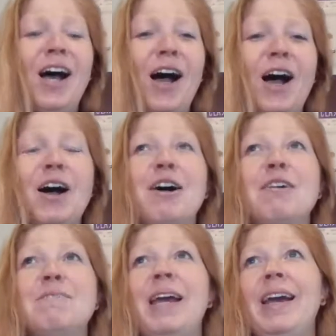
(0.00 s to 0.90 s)

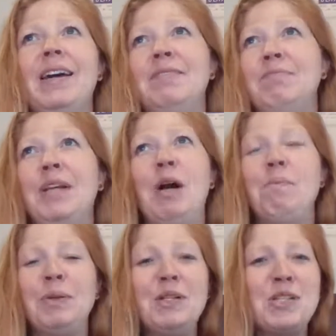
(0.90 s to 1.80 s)
And,
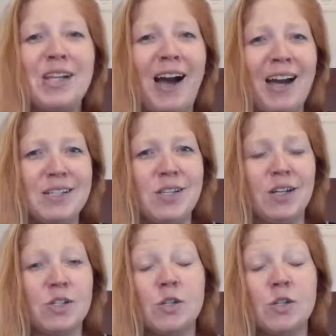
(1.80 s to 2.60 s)
blue skies here.